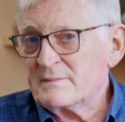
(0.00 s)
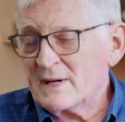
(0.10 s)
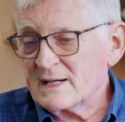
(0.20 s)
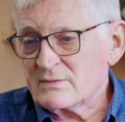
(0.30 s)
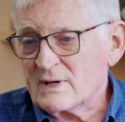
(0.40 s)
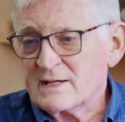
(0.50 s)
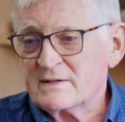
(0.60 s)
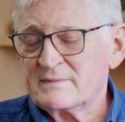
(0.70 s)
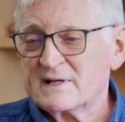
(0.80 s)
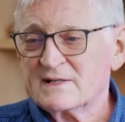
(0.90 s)
a bike rider,
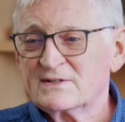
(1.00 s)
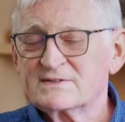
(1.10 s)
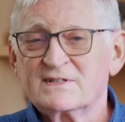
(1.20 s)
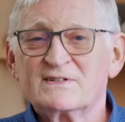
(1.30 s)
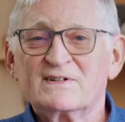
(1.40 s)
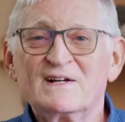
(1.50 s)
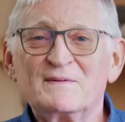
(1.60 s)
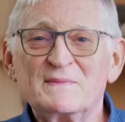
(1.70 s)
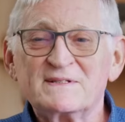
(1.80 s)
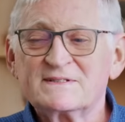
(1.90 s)
but I looked at their
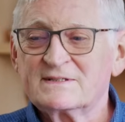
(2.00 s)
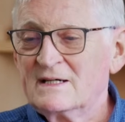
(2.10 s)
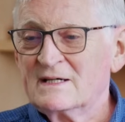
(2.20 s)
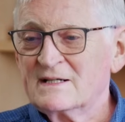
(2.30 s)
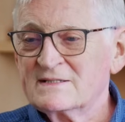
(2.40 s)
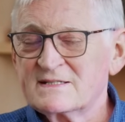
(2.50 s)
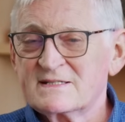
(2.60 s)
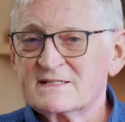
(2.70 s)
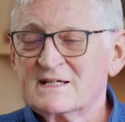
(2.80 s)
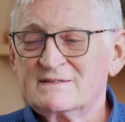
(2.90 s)
helmets and I just
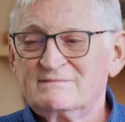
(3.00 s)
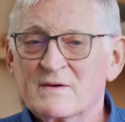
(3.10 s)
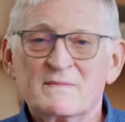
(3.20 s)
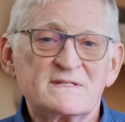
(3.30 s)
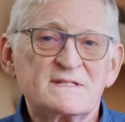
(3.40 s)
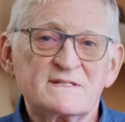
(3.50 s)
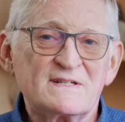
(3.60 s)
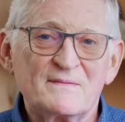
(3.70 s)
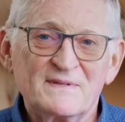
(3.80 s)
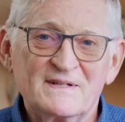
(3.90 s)
said, they're missing
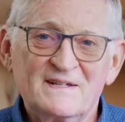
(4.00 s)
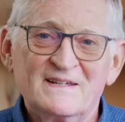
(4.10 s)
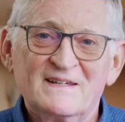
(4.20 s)
something.